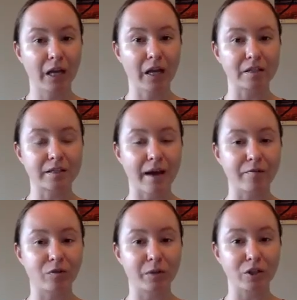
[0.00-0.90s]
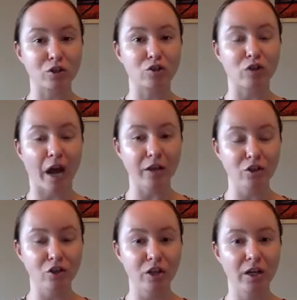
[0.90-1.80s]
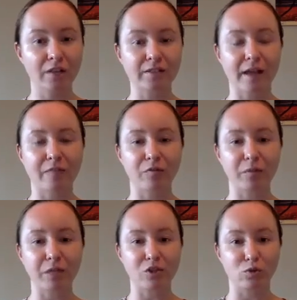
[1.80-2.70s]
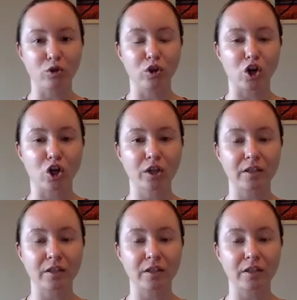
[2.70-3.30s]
It's time for me to stretch. It's time for me to learn.